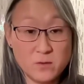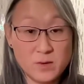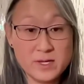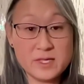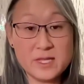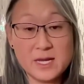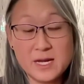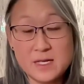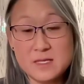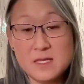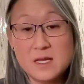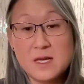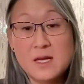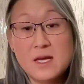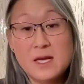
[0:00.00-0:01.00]
whatnot,
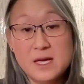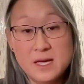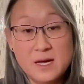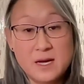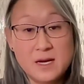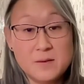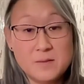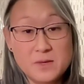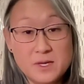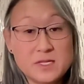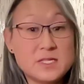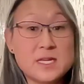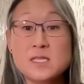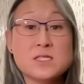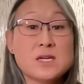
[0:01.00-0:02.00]
it
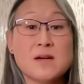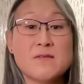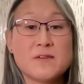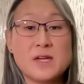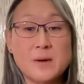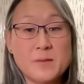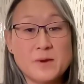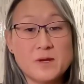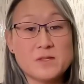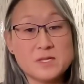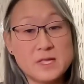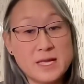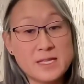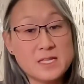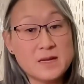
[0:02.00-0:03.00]
sends off chemicals,
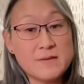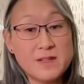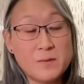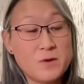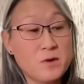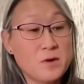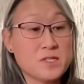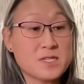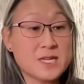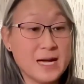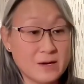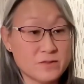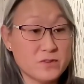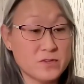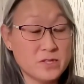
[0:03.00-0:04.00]
and the anti-inflammatories
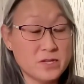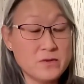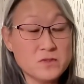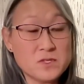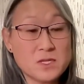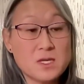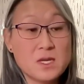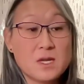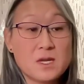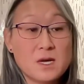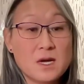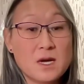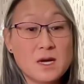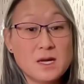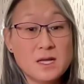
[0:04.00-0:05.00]
counter those.
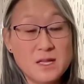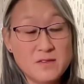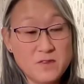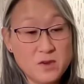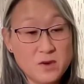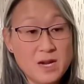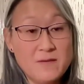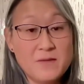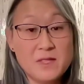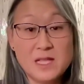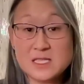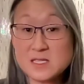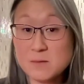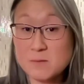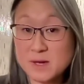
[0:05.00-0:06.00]
If you're having
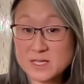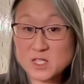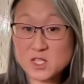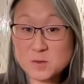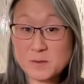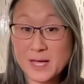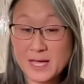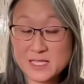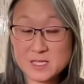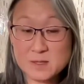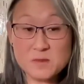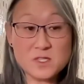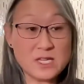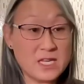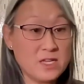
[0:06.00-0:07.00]
lots of muscle
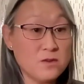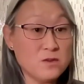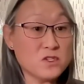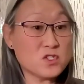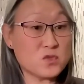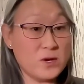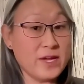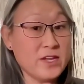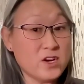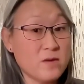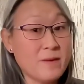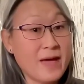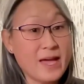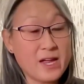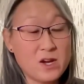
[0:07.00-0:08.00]
spasms, say you strained your
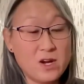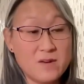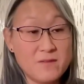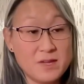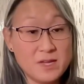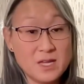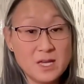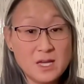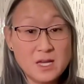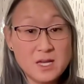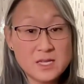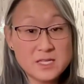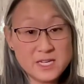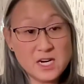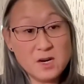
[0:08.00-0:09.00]
back, you're having
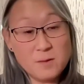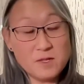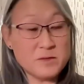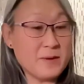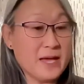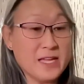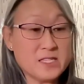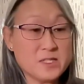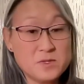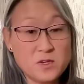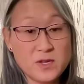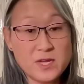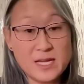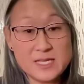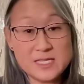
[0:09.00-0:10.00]
terrible spasms,
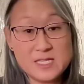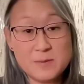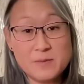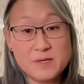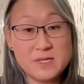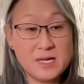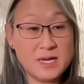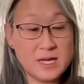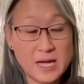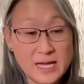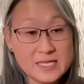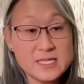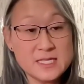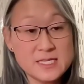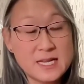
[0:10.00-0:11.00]
you can't sleep at night,
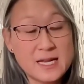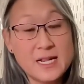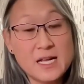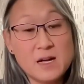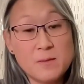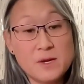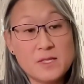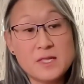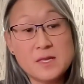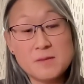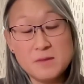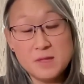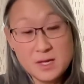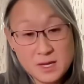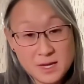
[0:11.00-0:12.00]
ice is not helping,
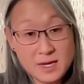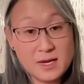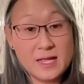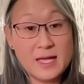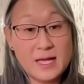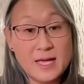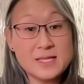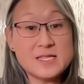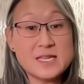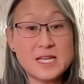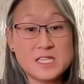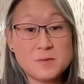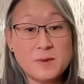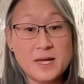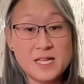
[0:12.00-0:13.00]
then an
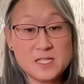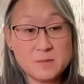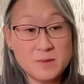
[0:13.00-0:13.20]
anti-spasm